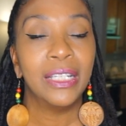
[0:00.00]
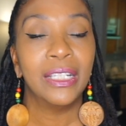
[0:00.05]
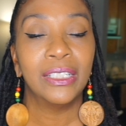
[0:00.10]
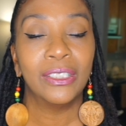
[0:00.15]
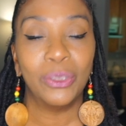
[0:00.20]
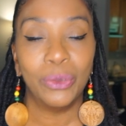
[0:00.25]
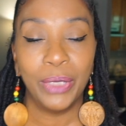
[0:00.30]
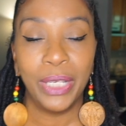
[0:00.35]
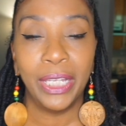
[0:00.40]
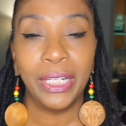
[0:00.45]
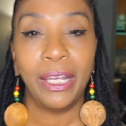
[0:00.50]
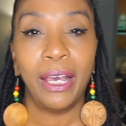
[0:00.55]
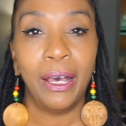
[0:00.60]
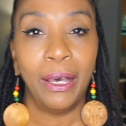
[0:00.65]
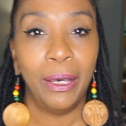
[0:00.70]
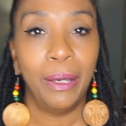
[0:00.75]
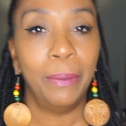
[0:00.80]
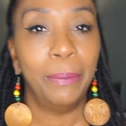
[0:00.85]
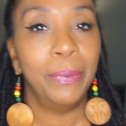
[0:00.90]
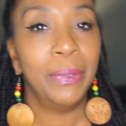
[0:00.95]
to get
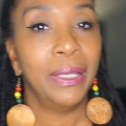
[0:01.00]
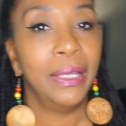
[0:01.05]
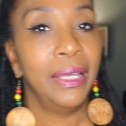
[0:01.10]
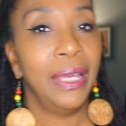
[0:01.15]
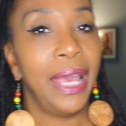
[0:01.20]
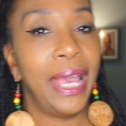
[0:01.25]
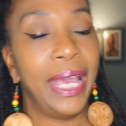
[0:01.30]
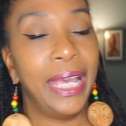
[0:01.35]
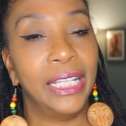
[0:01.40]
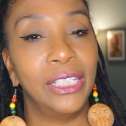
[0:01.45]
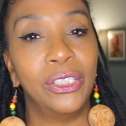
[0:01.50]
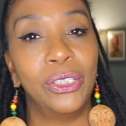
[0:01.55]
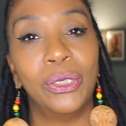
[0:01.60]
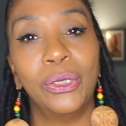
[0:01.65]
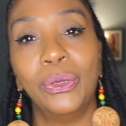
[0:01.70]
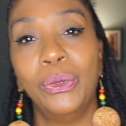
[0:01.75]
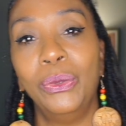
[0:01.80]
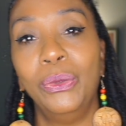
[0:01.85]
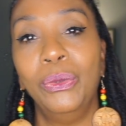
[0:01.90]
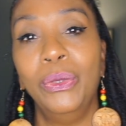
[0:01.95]
up and
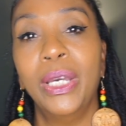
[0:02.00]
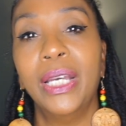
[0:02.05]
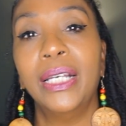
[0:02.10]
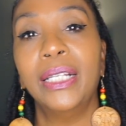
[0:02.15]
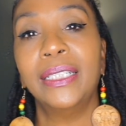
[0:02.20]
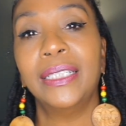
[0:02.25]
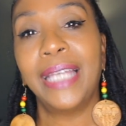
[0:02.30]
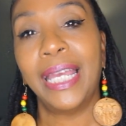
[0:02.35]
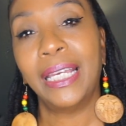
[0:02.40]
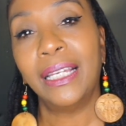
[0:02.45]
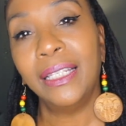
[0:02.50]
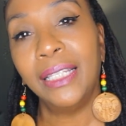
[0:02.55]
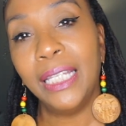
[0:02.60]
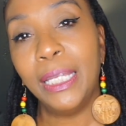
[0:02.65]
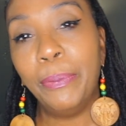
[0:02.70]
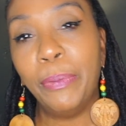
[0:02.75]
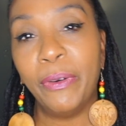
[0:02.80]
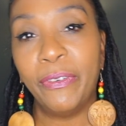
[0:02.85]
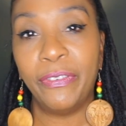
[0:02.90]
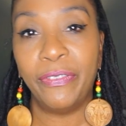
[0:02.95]
to take a
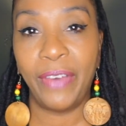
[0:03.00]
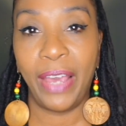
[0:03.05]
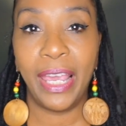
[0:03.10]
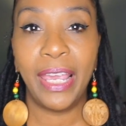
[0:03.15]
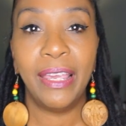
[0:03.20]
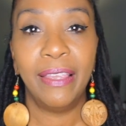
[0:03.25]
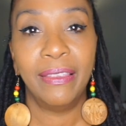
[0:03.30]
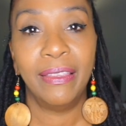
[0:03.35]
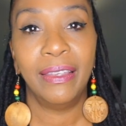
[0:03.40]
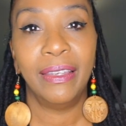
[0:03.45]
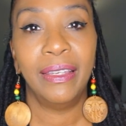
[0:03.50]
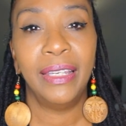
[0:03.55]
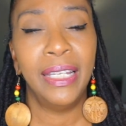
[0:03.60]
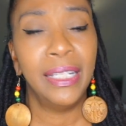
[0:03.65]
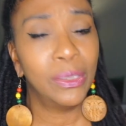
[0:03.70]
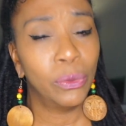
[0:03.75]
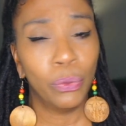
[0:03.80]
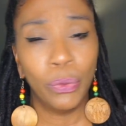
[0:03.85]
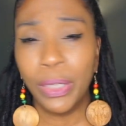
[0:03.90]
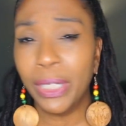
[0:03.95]
leap of faith.
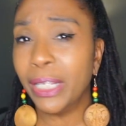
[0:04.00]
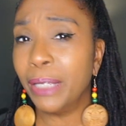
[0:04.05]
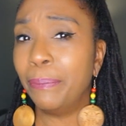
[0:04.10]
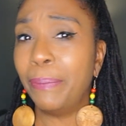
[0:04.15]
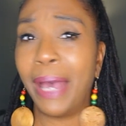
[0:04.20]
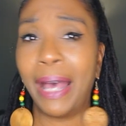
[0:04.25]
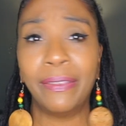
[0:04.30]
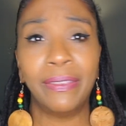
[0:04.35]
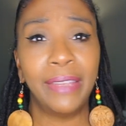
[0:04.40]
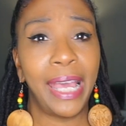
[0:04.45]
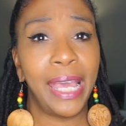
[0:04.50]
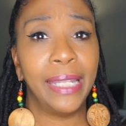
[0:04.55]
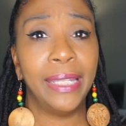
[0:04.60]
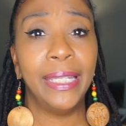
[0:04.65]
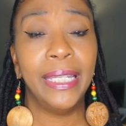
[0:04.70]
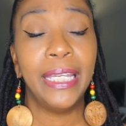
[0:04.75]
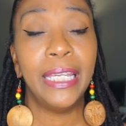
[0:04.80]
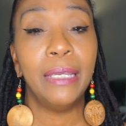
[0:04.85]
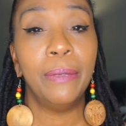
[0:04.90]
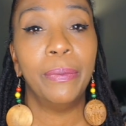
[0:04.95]
It's really about that
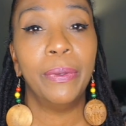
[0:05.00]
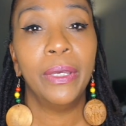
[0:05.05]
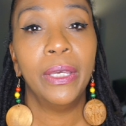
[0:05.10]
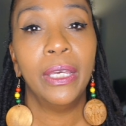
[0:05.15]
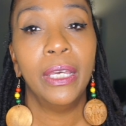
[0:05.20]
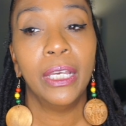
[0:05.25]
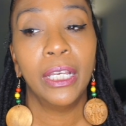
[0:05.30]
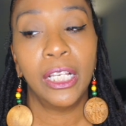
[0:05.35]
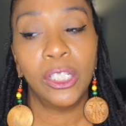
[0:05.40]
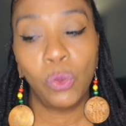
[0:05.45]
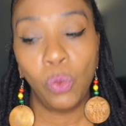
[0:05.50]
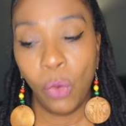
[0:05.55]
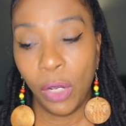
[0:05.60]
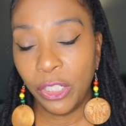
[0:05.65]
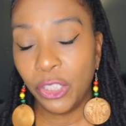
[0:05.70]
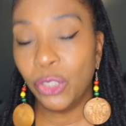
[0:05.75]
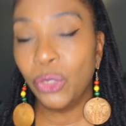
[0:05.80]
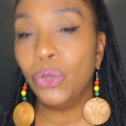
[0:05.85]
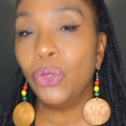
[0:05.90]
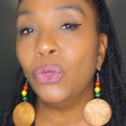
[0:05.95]
leap, because
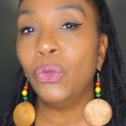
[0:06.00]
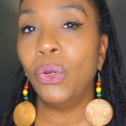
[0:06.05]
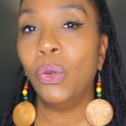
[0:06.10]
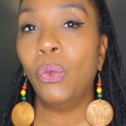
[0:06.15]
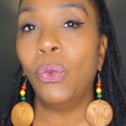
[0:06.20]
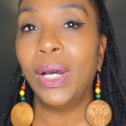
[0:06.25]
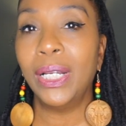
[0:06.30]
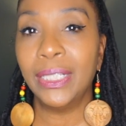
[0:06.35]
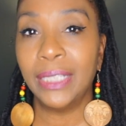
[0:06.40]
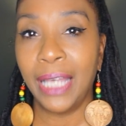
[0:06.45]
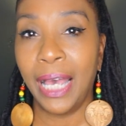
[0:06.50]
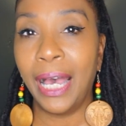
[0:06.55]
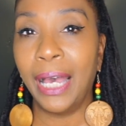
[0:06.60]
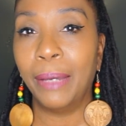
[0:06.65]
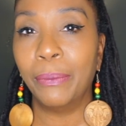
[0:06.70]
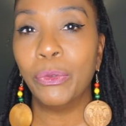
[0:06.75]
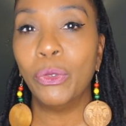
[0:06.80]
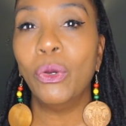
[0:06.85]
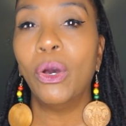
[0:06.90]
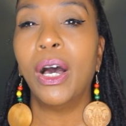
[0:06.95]
once you do it one
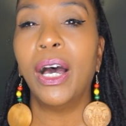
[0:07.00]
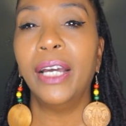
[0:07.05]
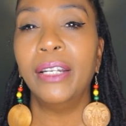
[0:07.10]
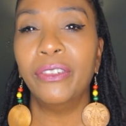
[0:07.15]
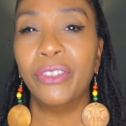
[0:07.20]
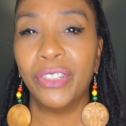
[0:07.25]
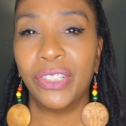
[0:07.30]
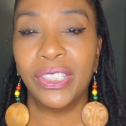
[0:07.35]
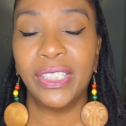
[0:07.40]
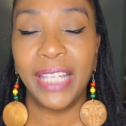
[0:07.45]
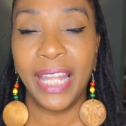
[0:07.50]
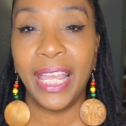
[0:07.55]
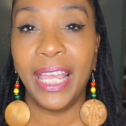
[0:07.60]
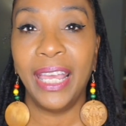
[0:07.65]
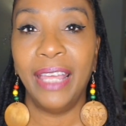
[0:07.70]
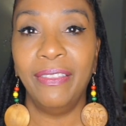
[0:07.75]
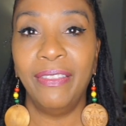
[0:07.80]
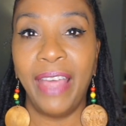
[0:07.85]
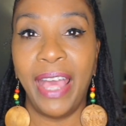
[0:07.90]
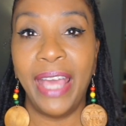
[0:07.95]
time, you'll
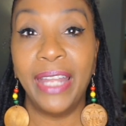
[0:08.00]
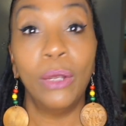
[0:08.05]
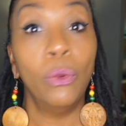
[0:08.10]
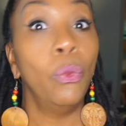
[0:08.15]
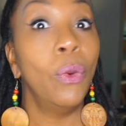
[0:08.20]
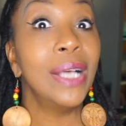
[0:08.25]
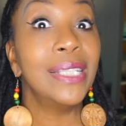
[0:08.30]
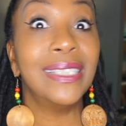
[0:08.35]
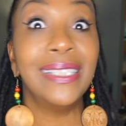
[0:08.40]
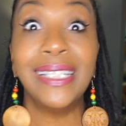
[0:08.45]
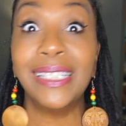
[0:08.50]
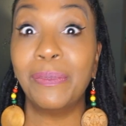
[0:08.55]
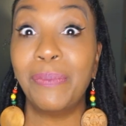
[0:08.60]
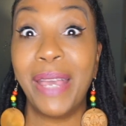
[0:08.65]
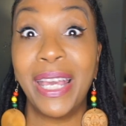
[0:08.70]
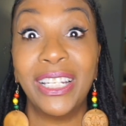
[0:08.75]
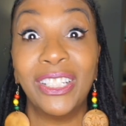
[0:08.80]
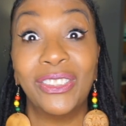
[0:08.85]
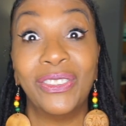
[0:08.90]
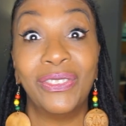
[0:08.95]
understand that it wasn't as
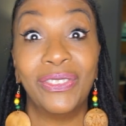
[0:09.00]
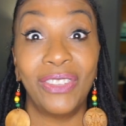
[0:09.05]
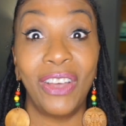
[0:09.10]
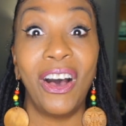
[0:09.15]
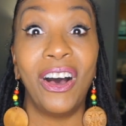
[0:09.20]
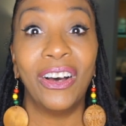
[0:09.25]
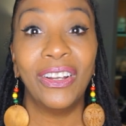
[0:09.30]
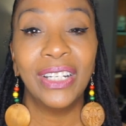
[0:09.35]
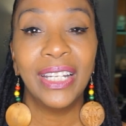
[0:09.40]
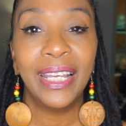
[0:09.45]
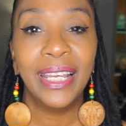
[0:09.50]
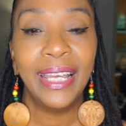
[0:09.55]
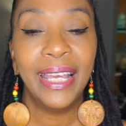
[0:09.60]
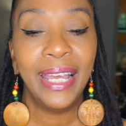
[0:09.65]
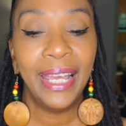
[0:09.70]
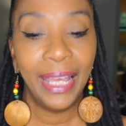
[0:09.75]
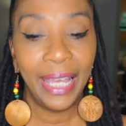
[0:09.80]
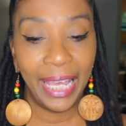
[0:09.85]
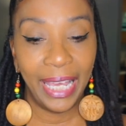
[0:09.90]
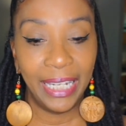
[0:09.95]
bad as you thought.
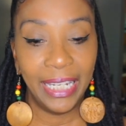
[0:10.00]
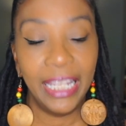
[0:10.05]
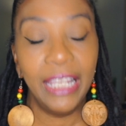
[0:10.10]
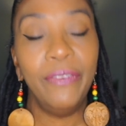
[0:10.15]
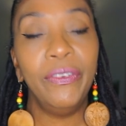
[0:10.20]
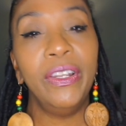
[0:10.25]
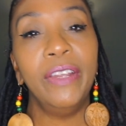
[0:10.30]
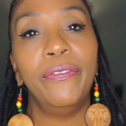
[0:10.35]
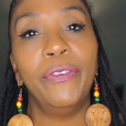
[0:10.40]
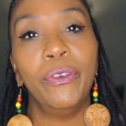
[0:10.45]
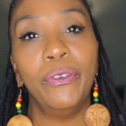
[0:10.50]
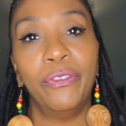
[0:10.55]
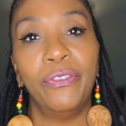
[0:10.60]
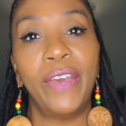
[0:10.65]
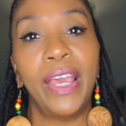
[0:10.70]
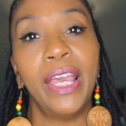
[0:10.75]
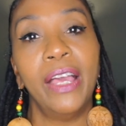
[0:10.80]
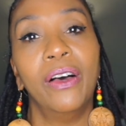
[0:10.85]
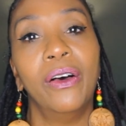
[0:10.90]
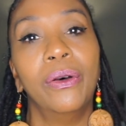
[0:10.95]
And even if you
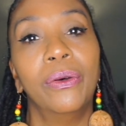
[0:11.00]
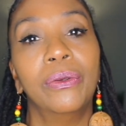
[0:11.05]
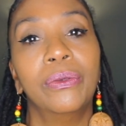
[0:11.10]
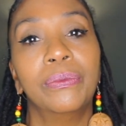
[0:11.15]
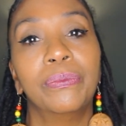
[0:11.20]
fail,